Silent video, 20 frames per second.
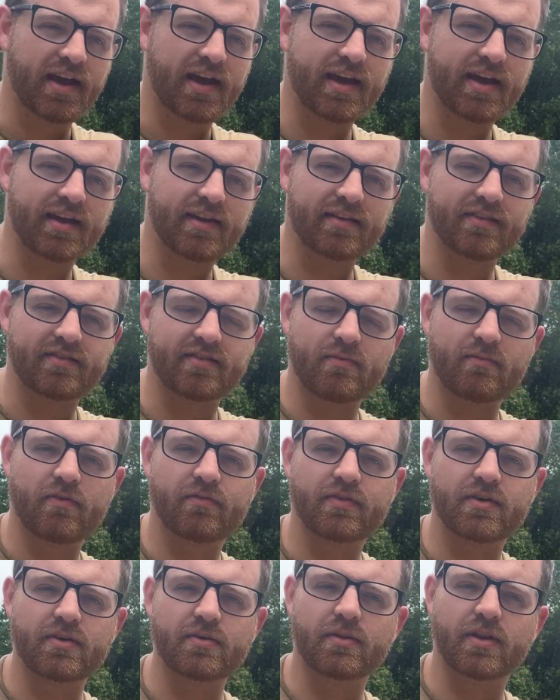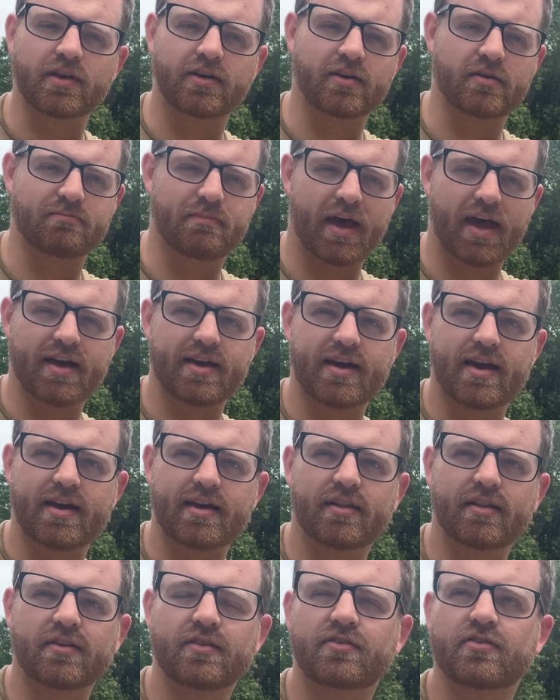And some of you, like your bank
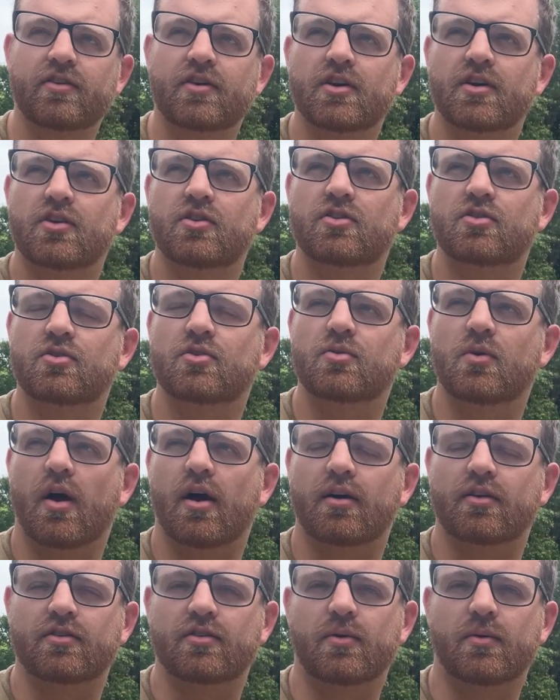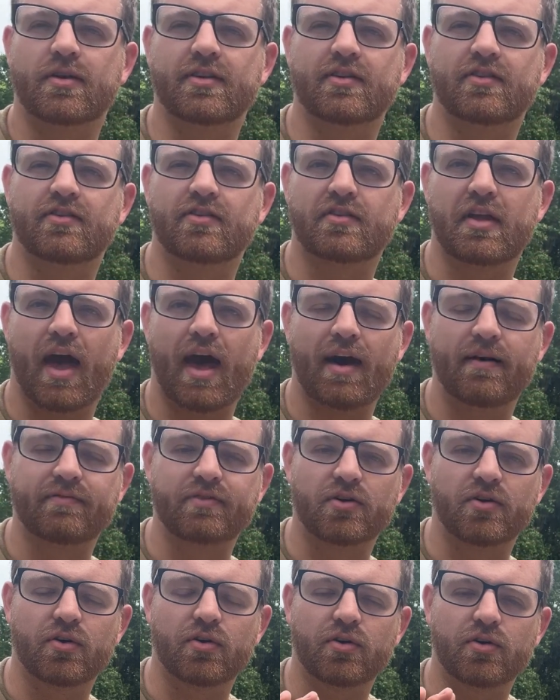anglers, who aren't going to just have
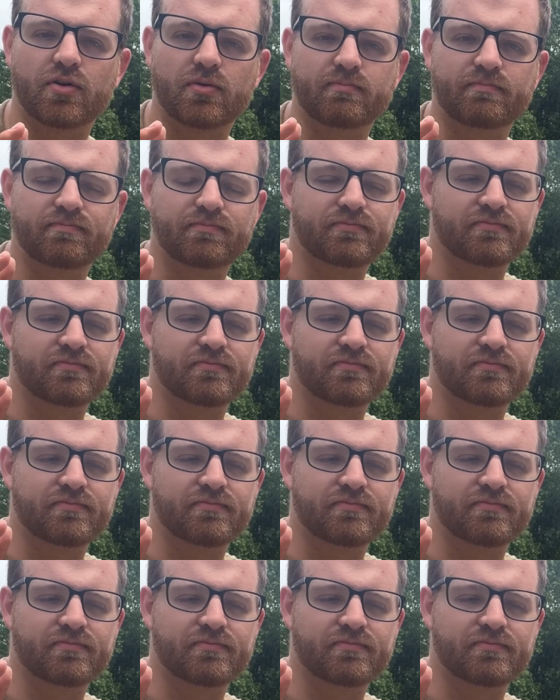your